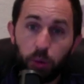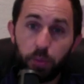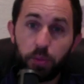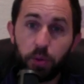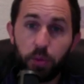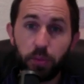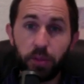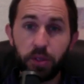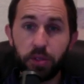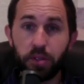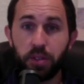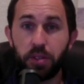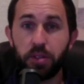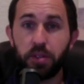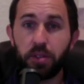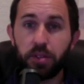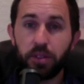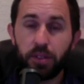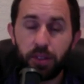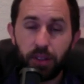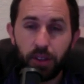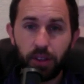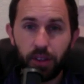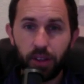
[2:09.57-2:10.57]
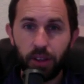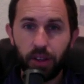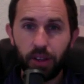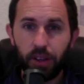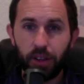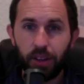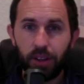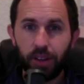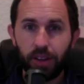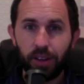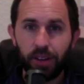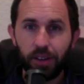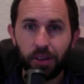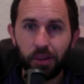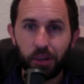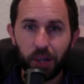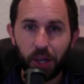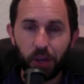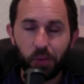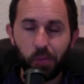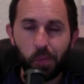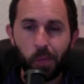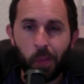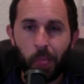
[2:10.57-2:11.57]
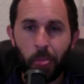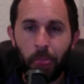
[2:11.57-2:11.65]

up your business, right?